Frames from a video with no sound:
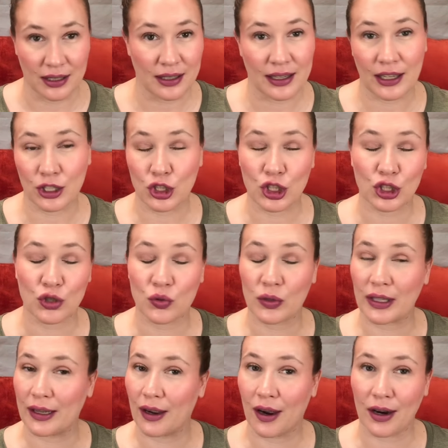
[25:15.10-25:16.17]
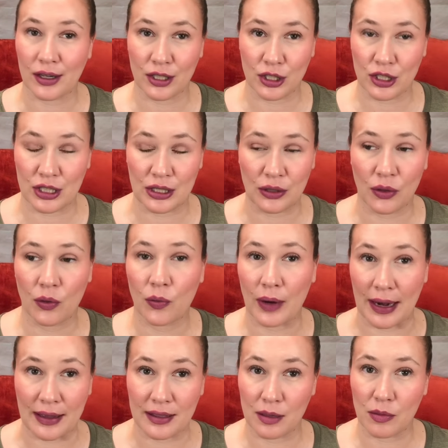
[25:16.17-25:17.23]
it's just really hard to
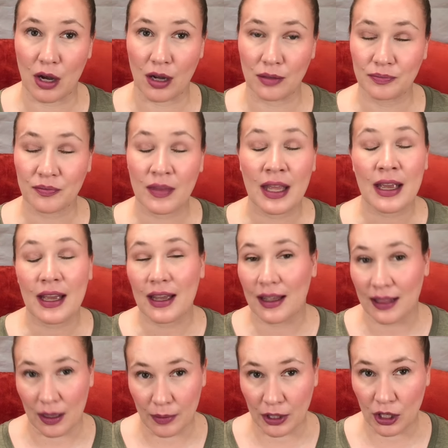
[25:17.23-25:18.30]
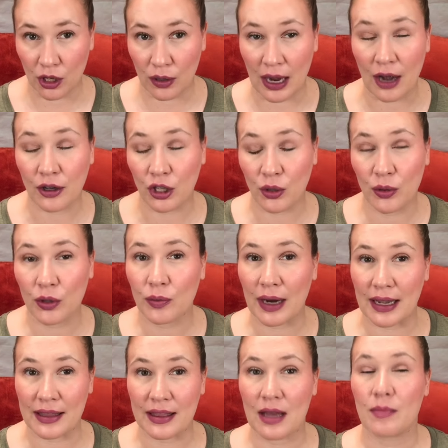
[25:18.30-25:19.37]
rank them all. Let me know how you would
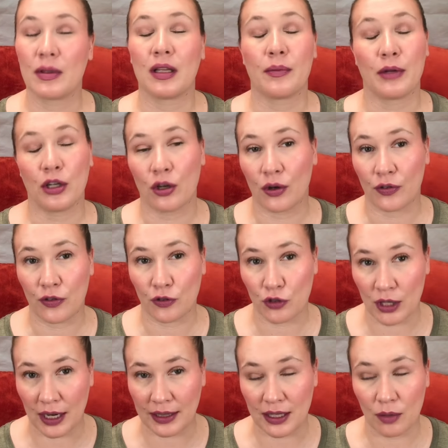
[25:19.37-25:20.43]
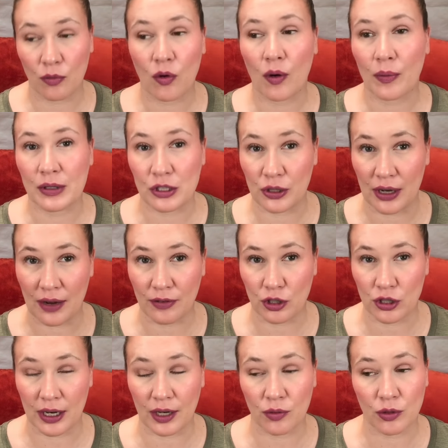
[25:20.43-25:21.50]
rank them. Let me know if you've tried them, what ones you haven't
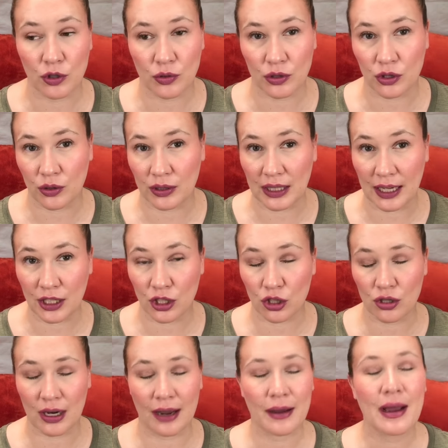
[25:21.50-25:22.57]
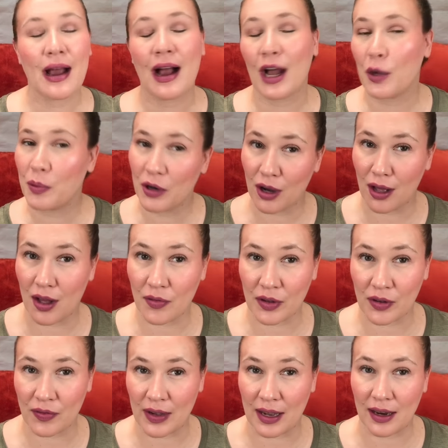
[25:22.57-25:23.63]
tried, which ones you'd like to try. I hope you're all having
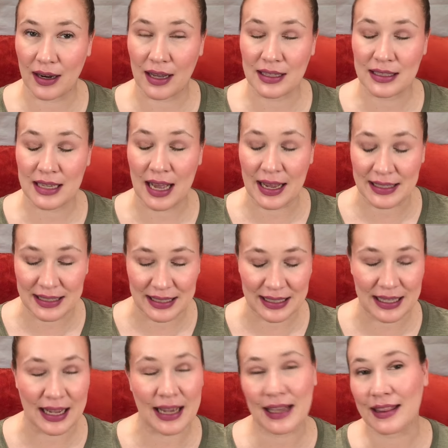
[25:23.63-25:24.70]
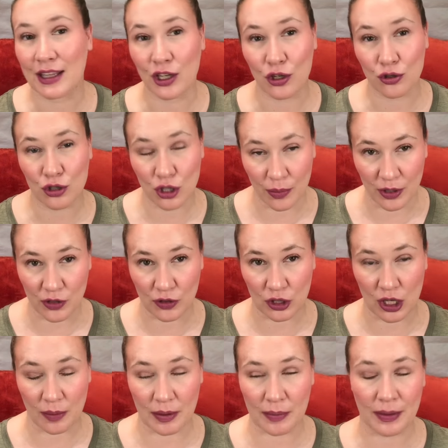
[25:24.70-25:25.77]
a fantastic day. Thank you so much for
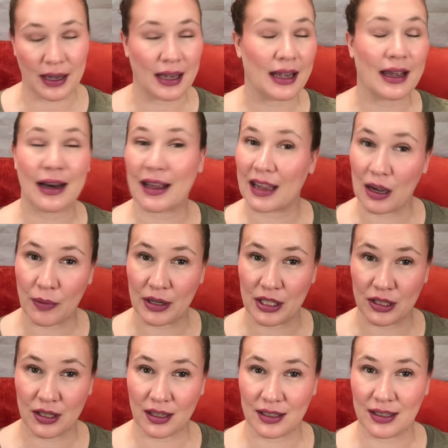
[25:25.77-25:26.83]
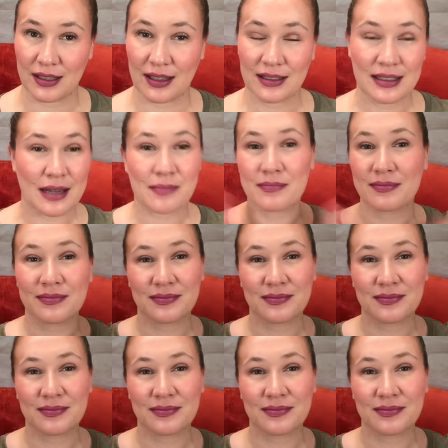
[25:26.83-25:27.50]
stopping by, and I can't wait to talk to you next time.